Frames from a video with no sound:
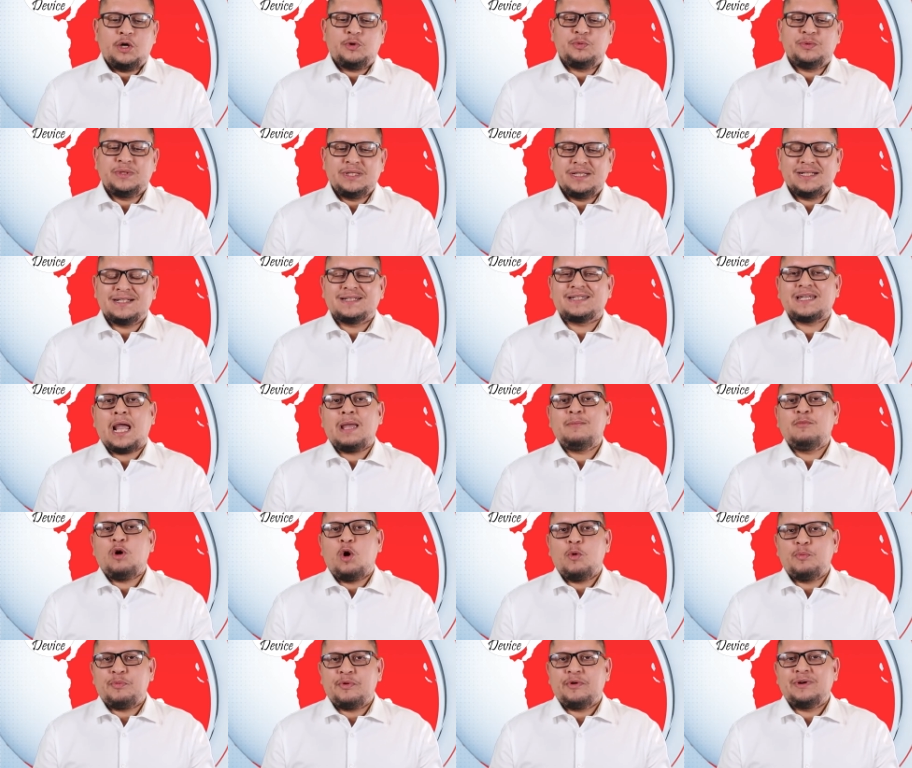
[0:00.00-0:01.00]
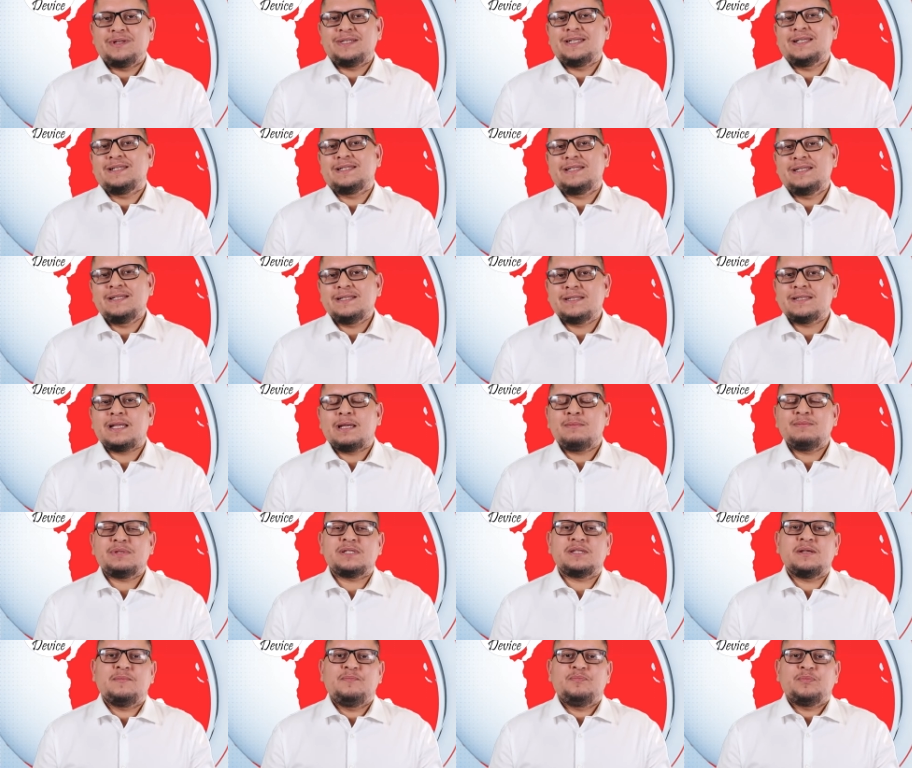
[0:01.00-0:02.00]
real-time operating
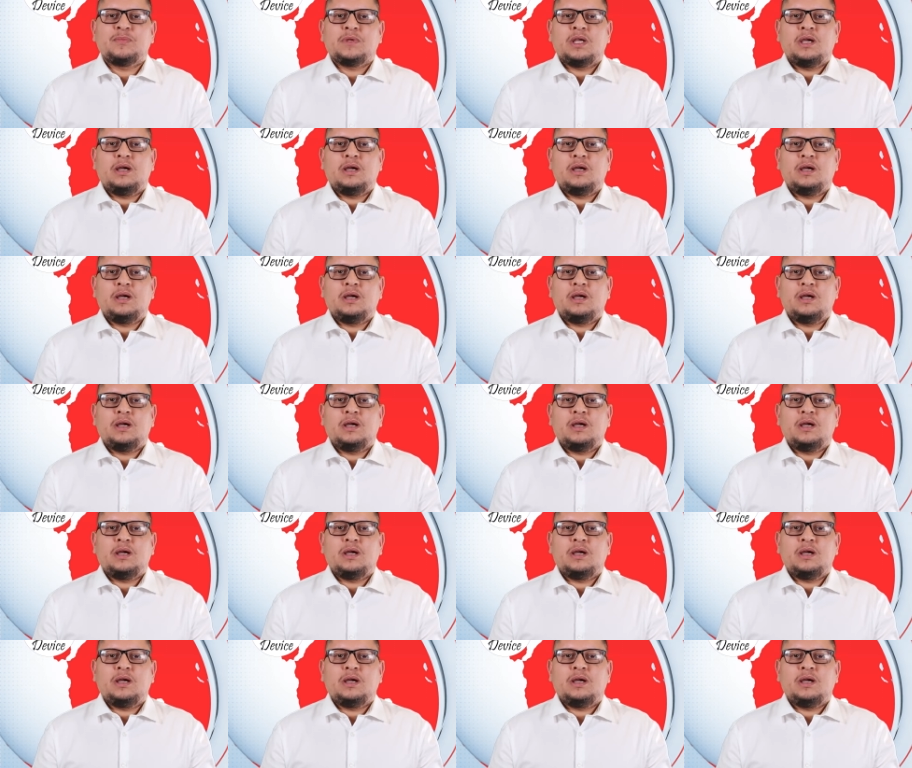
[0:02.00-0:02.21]
systems.